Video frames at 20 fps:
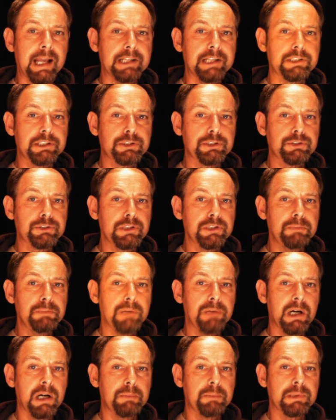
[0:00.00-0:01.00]
its true
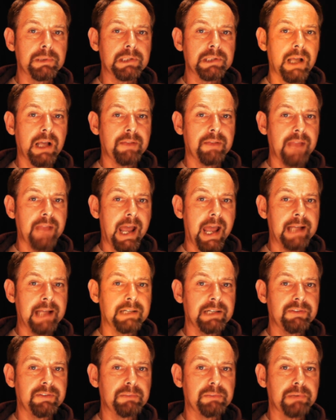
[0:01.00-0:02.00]
purpose at the
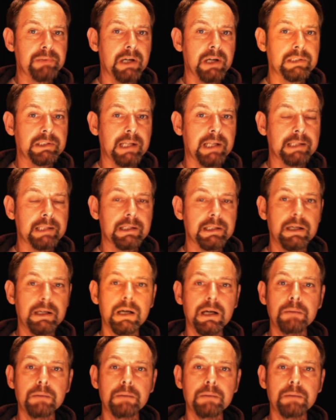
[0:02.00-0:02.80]
end of the process